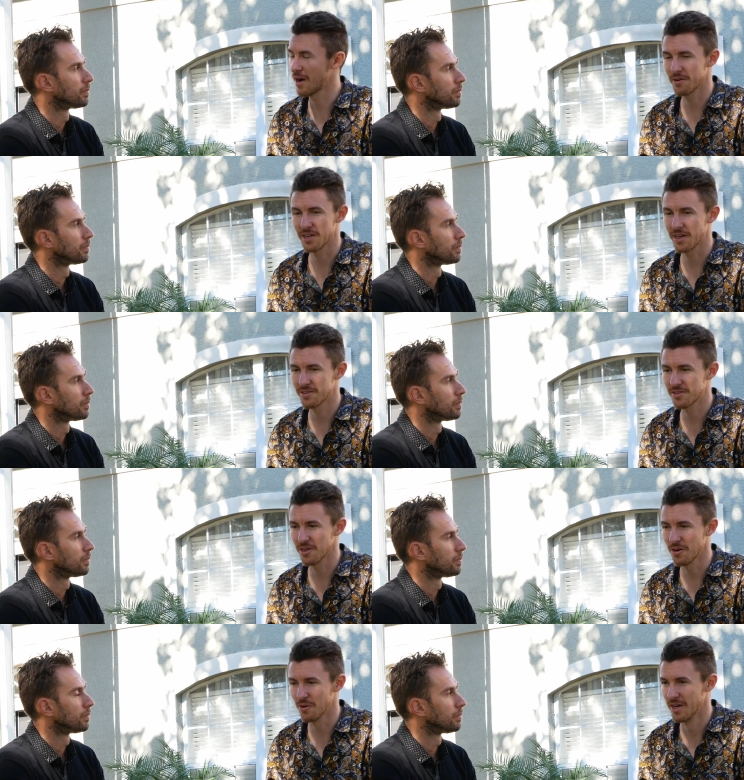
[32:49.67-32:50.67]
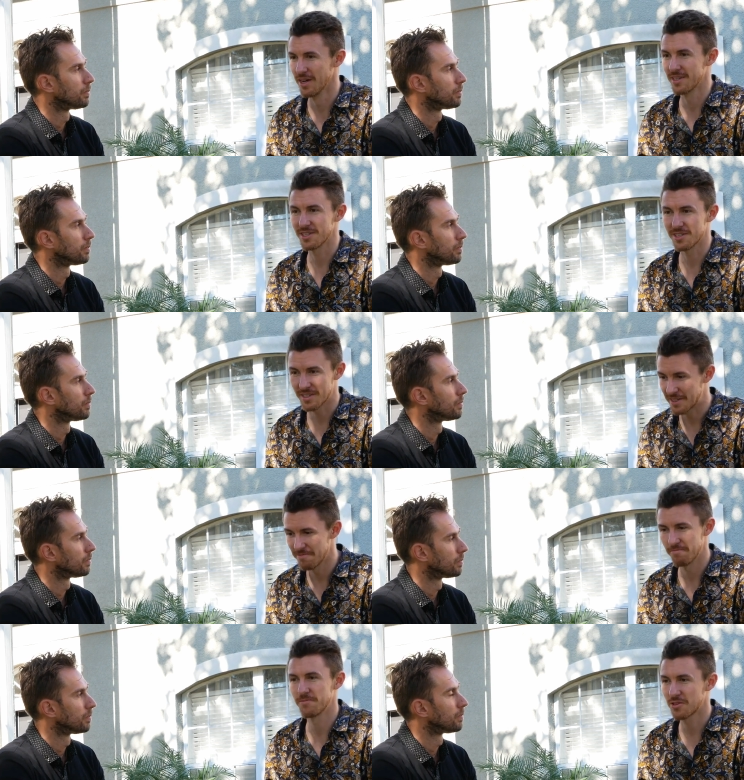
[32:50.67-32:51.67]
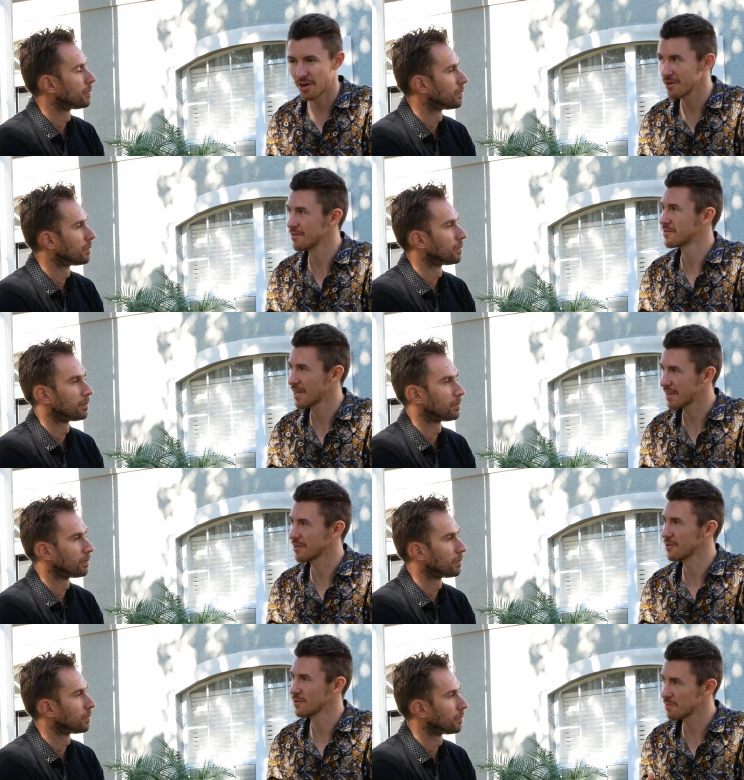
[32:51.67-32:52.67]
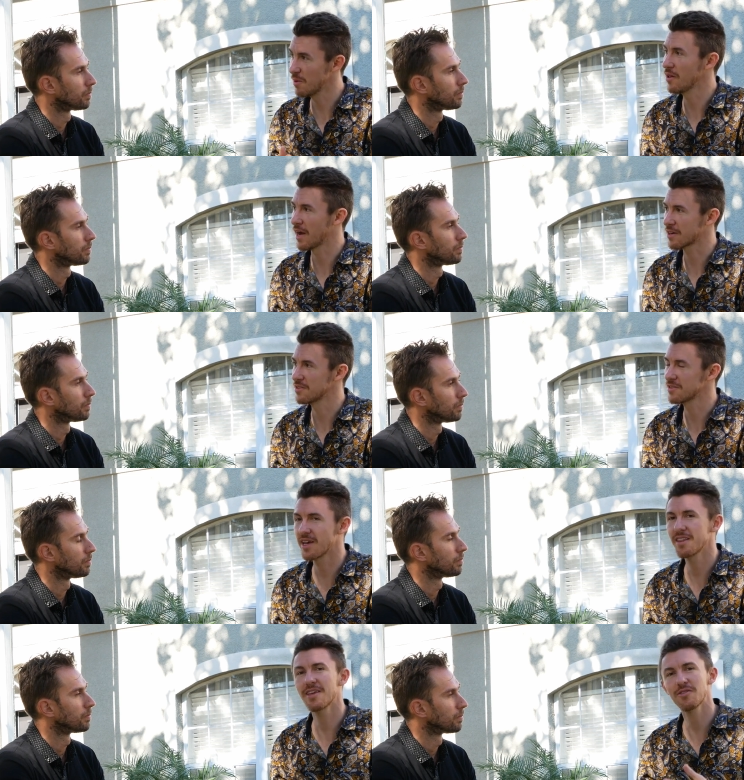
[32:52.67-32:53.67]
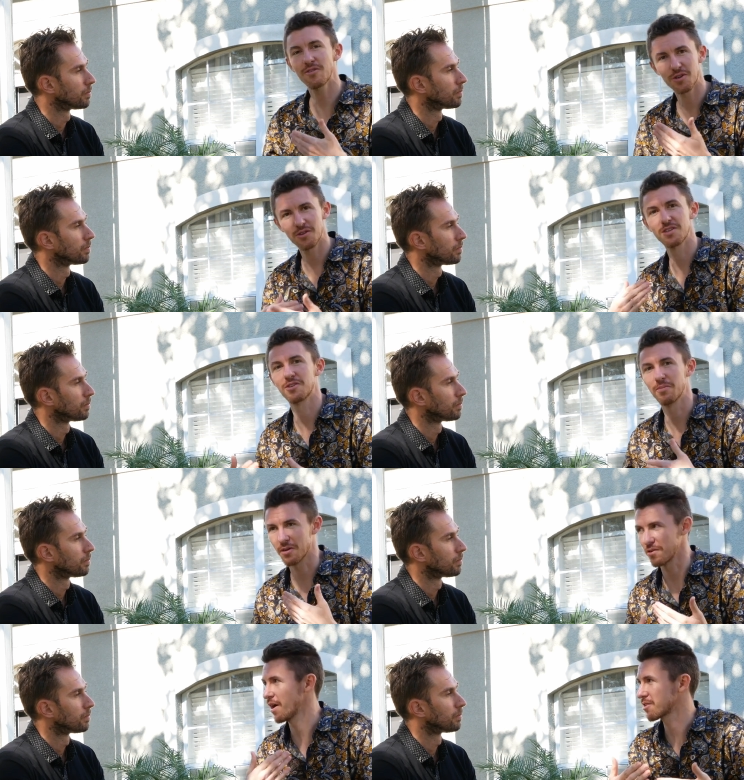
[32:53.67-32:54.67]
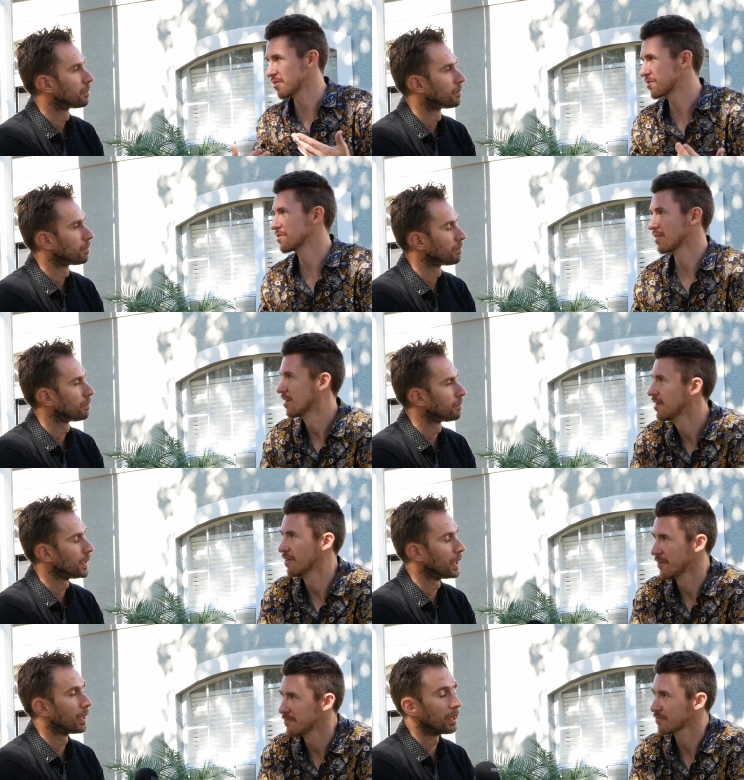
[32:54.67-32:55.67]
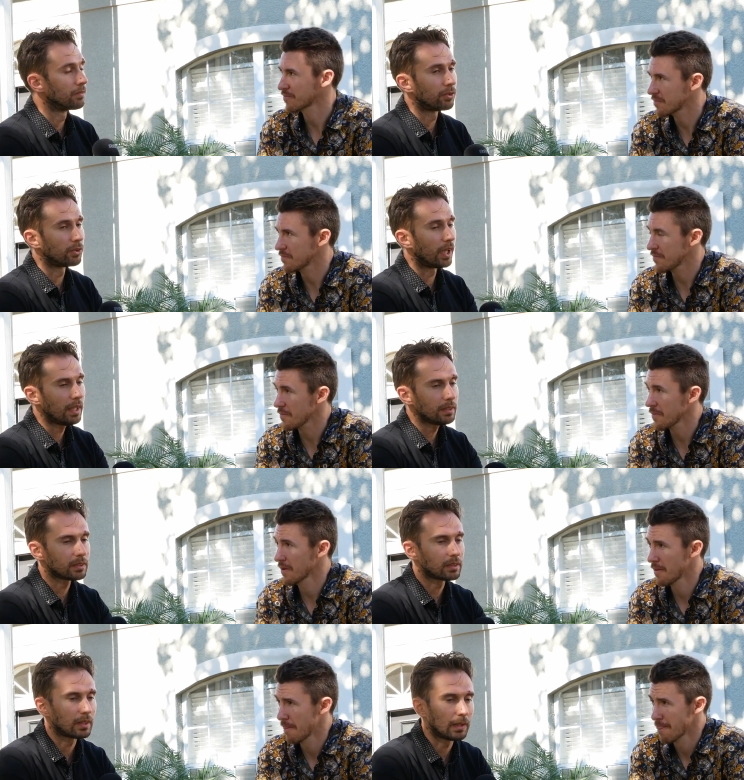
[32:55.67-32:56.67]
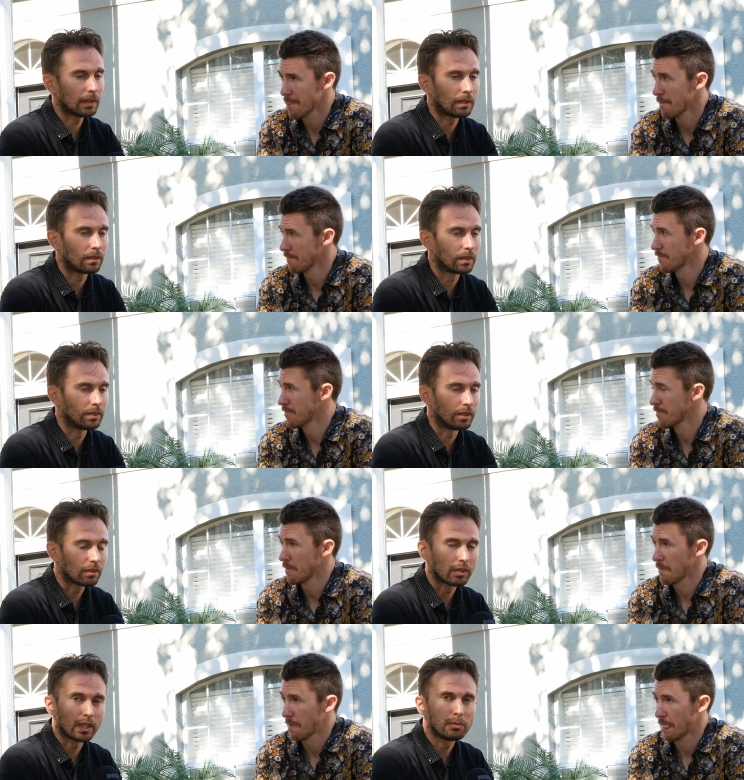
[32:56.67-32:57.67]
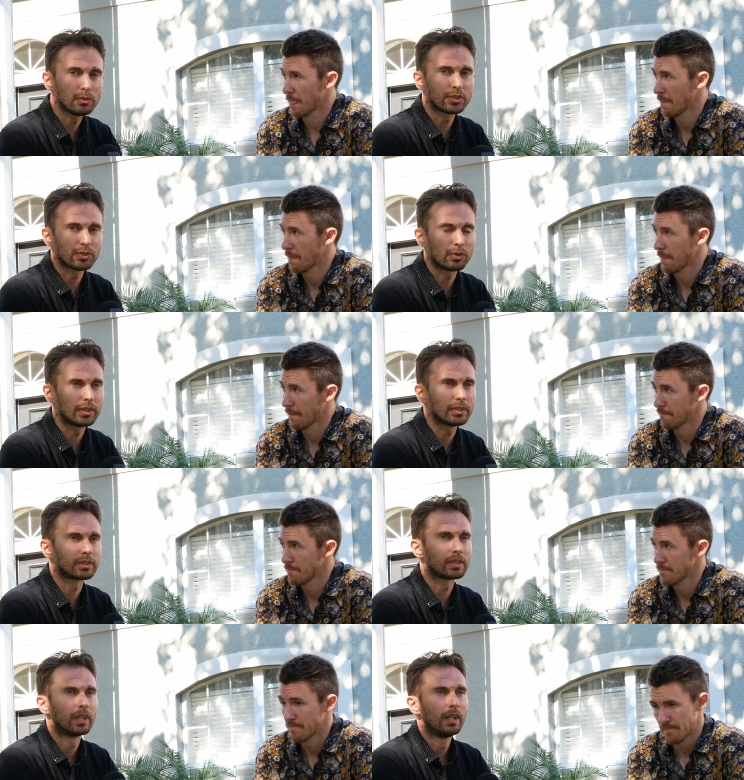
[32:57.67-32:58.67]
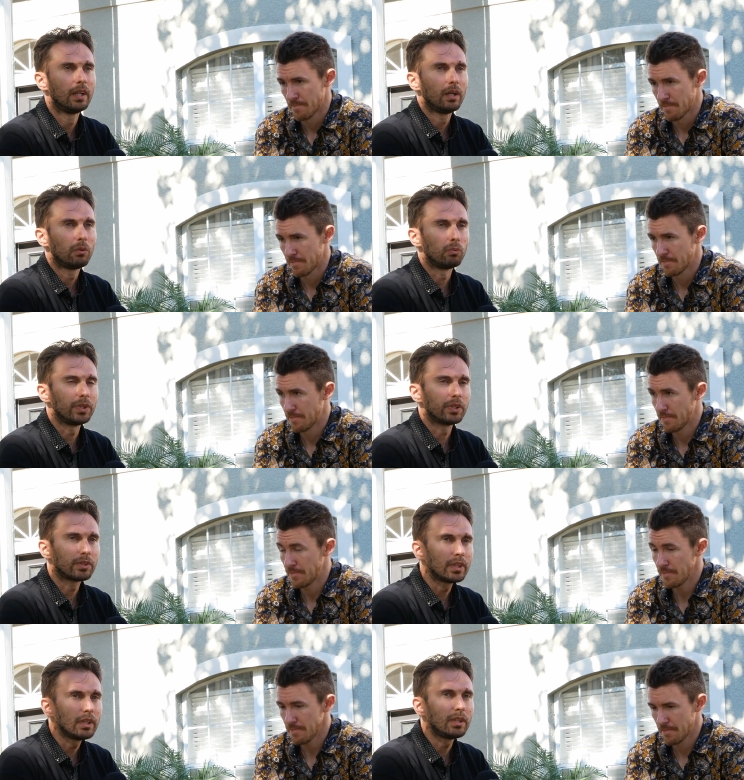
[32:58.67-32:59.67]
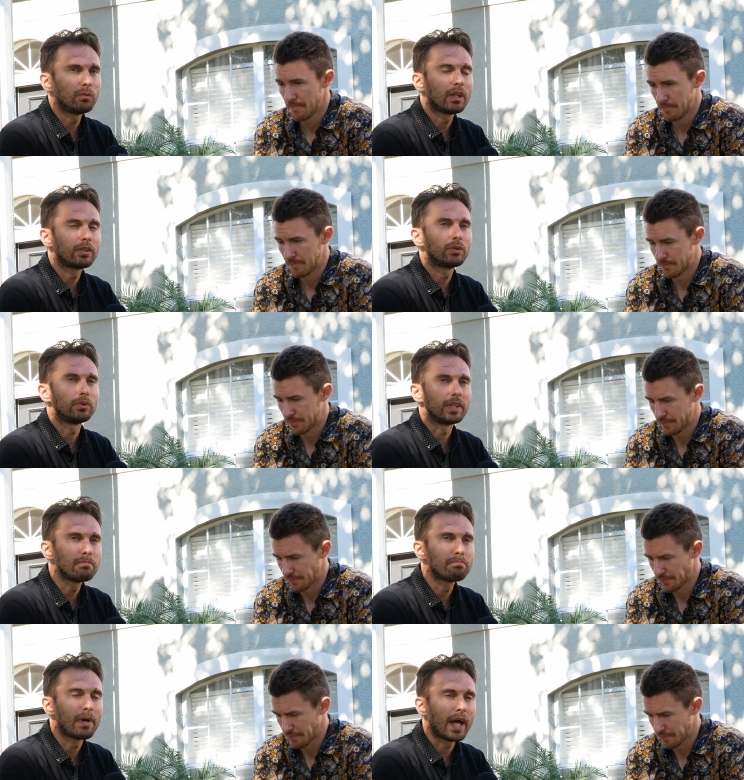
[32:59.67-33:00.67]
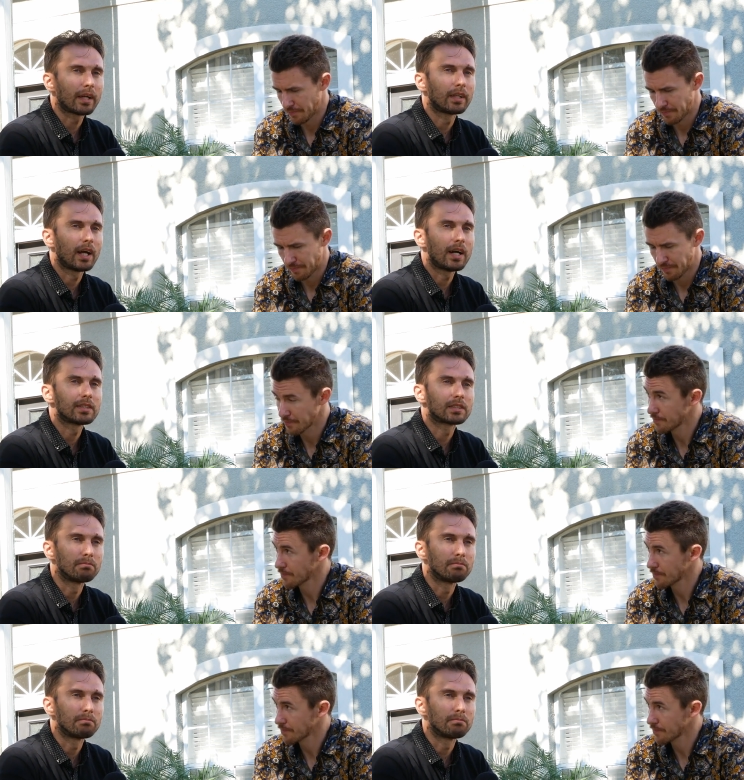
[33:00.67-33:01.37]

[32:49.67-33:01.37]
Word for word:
Speaker 1: hour day. So just start taking those small actions and then they'll turn into bigger actions.
Speaker 2: Yeah, and for us uh, in Incredible Stories, we really want to impact as